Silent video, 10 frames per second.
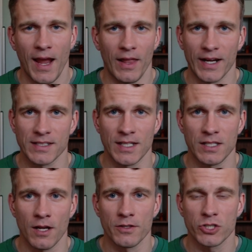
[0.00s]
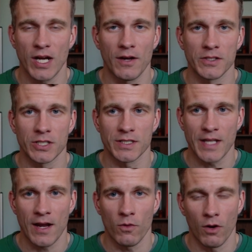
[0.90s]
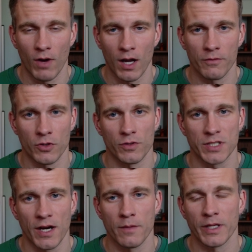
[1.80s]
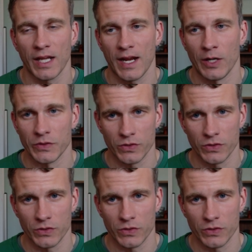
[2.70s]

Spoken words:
And like I said, the other challenge is that a lot of your retirement accounts,